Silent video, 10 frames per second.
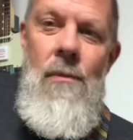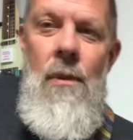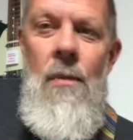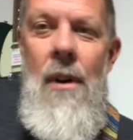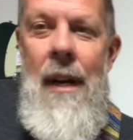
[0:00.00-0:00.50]

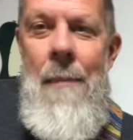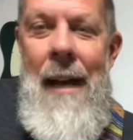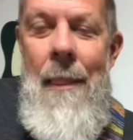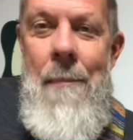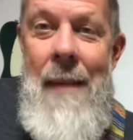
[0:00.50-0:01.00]
We'll worry
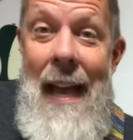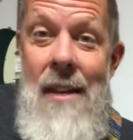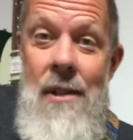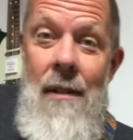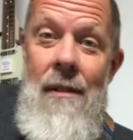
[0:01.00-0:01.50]
about the
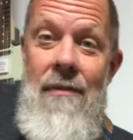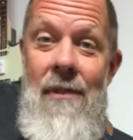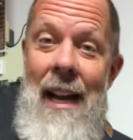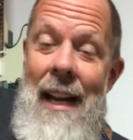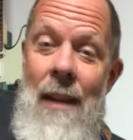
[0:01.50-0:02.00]
passion on Friday